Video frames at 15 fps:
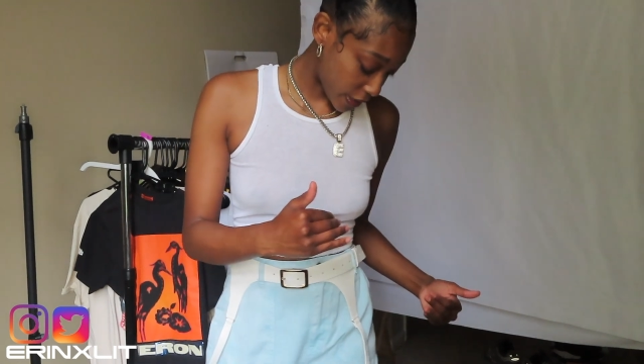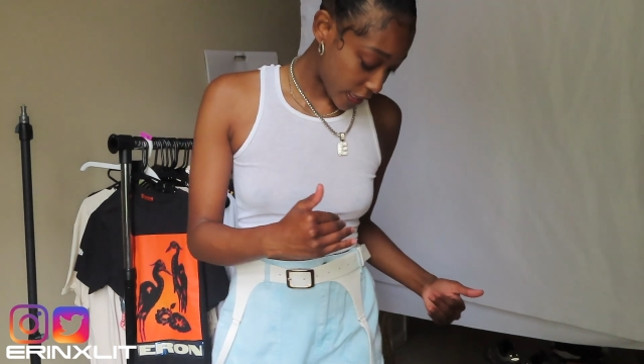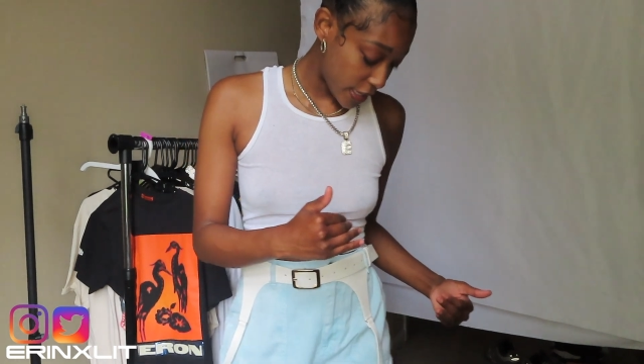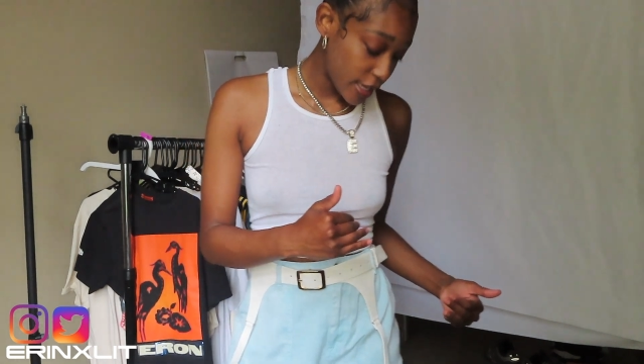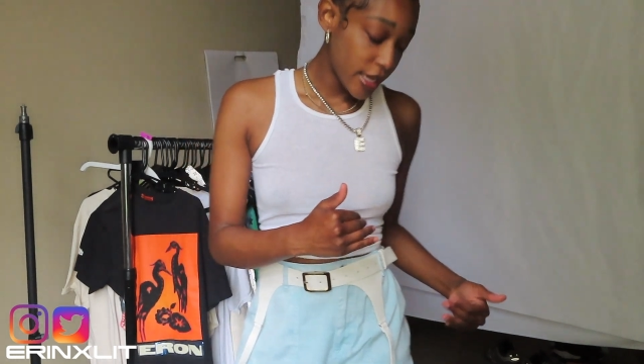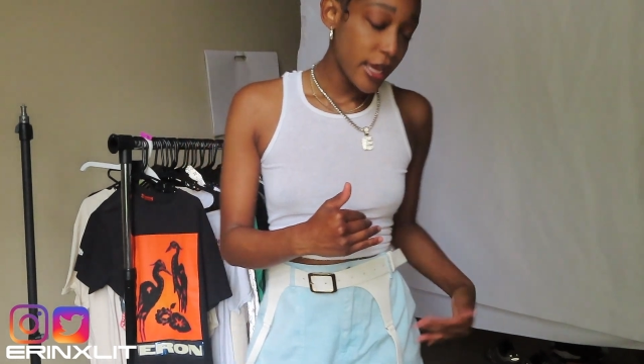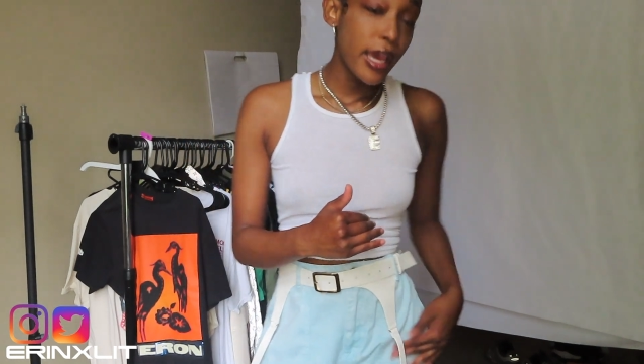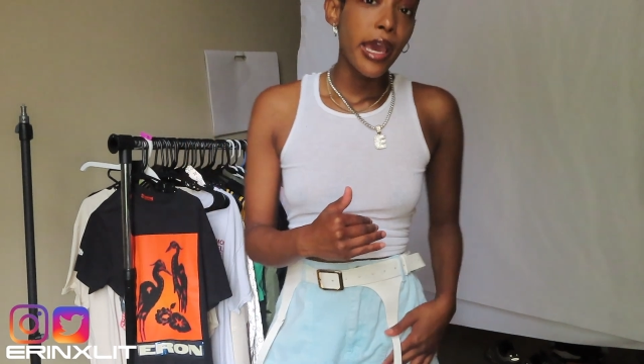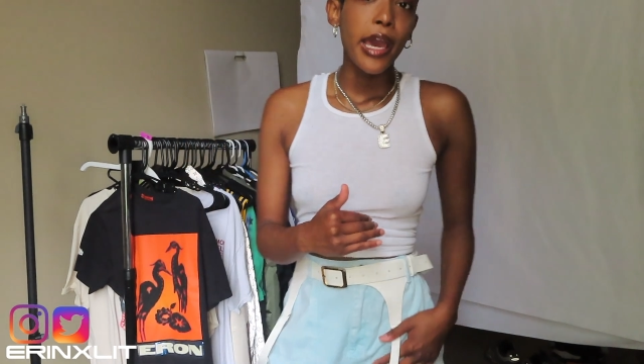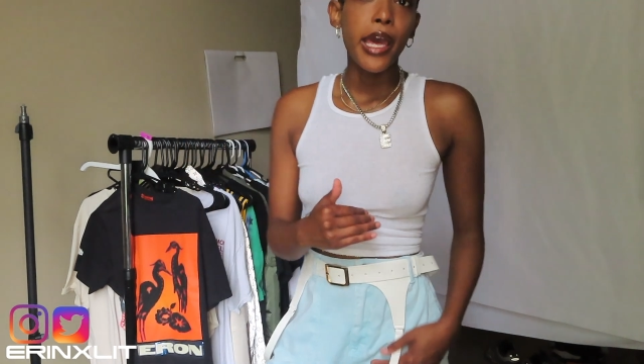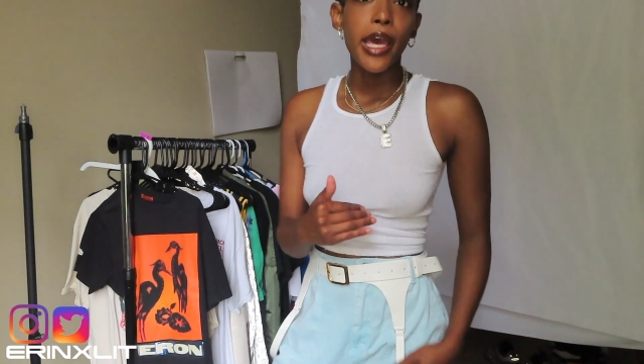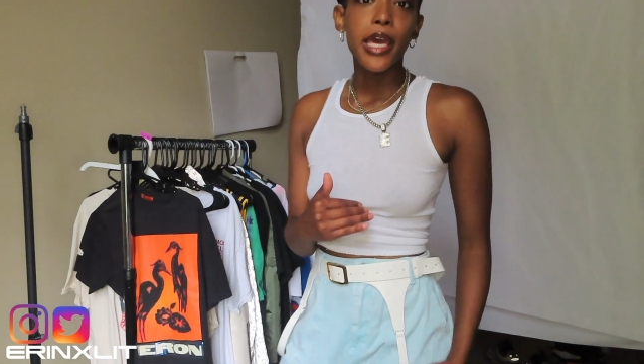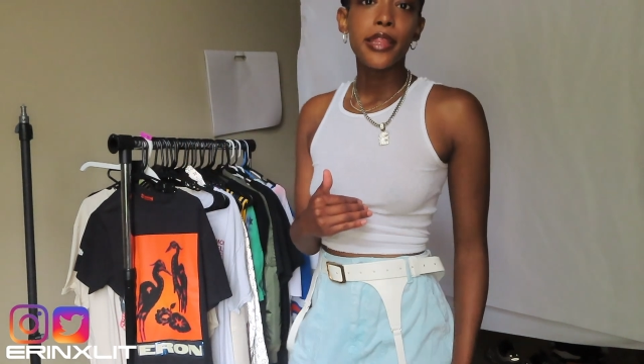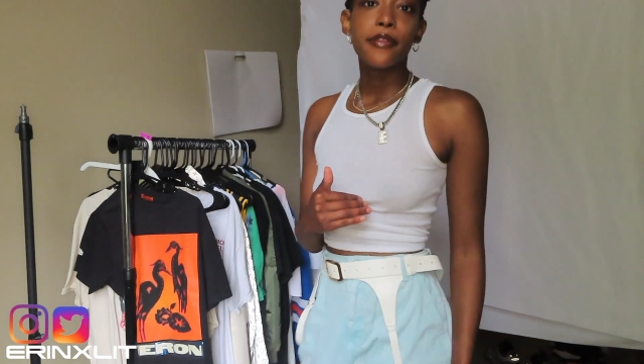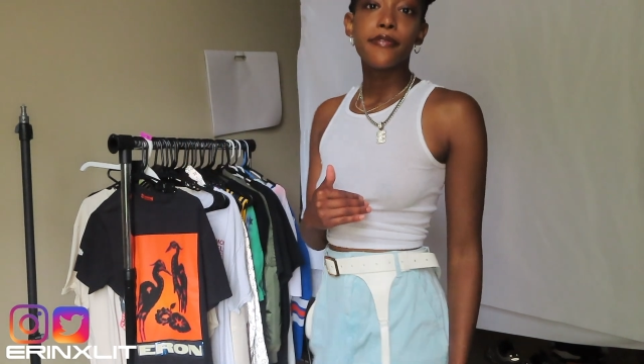it,
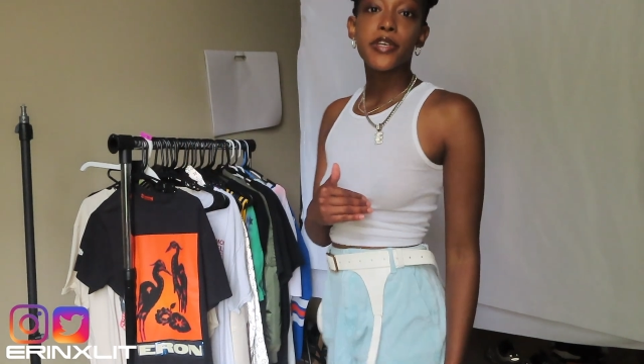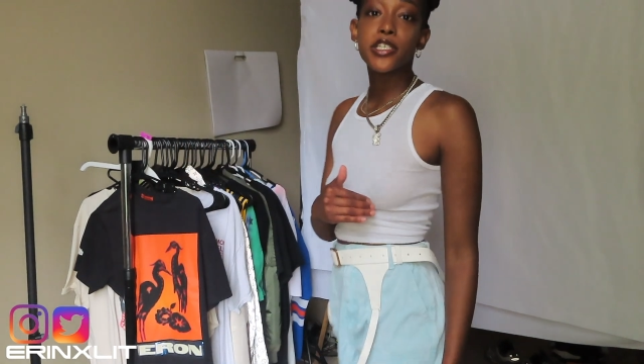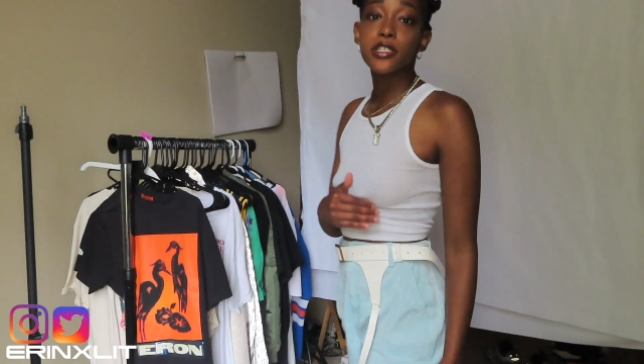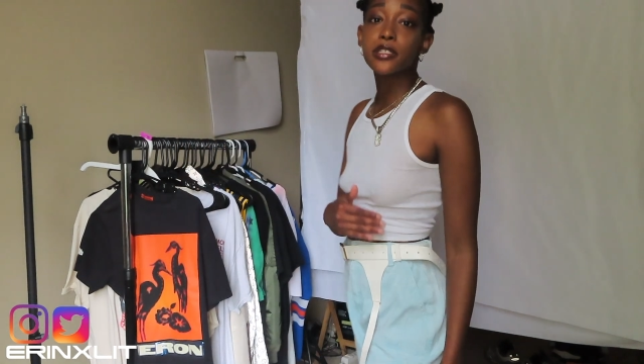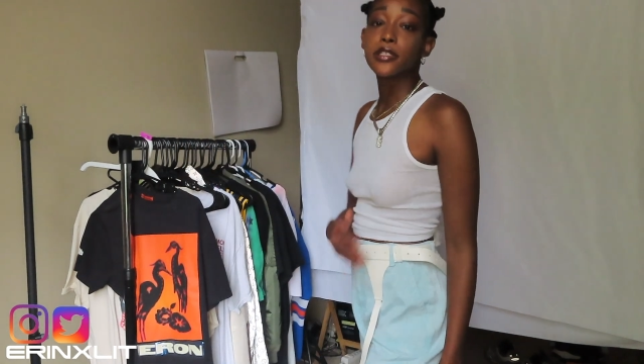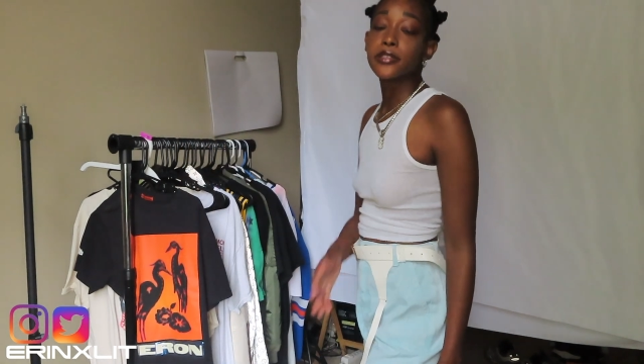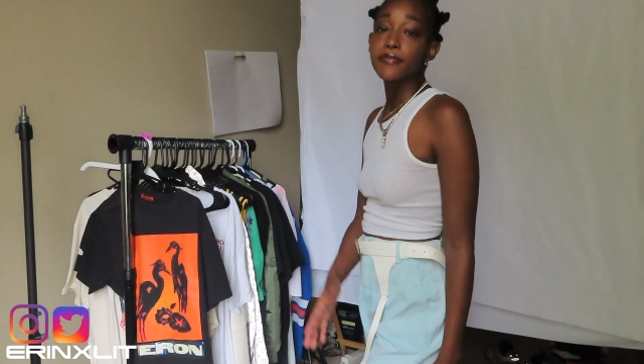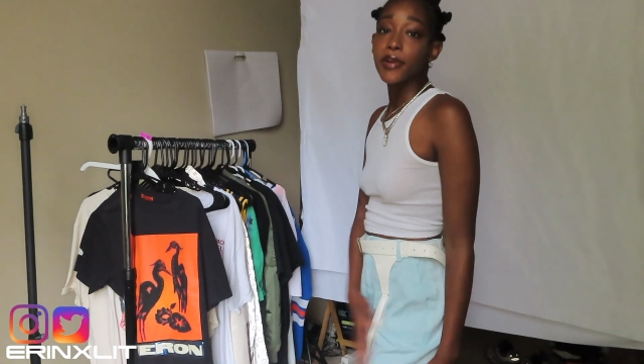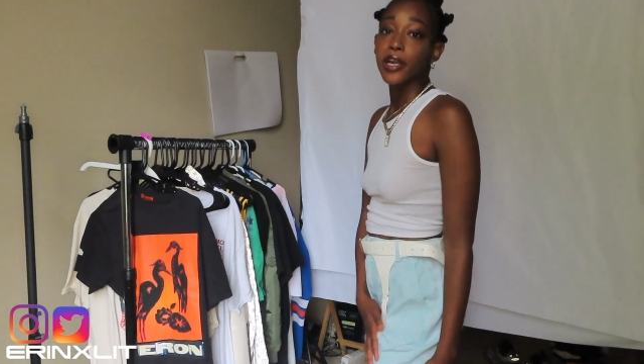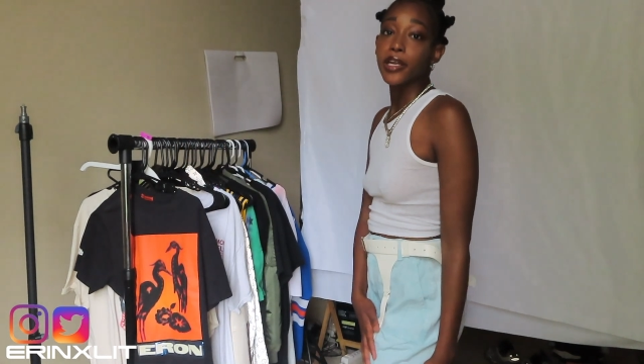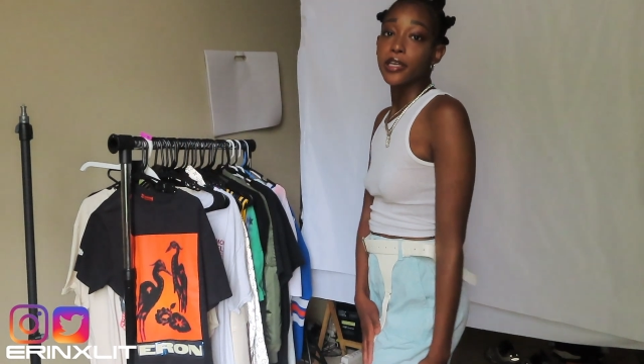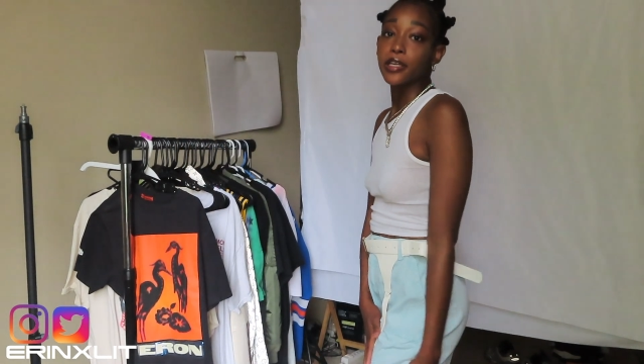and the vision is very